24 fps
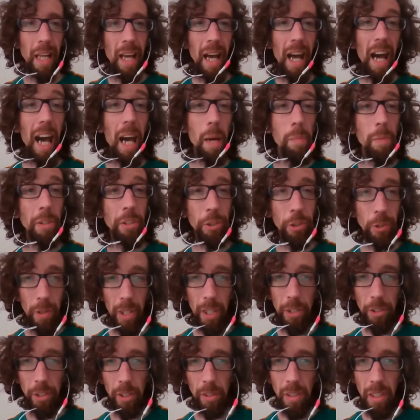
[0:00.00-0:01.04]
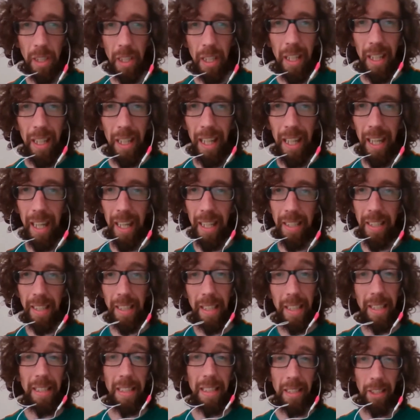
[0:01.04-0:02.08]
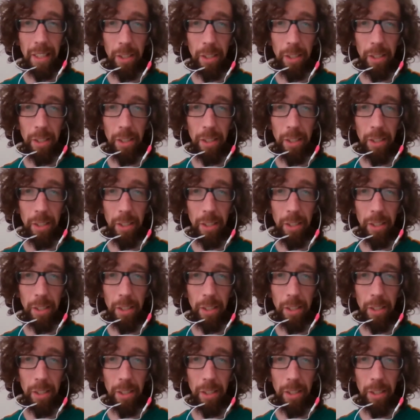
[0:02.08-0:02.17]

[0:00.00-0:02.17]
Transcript: I'm in Toronto, and this is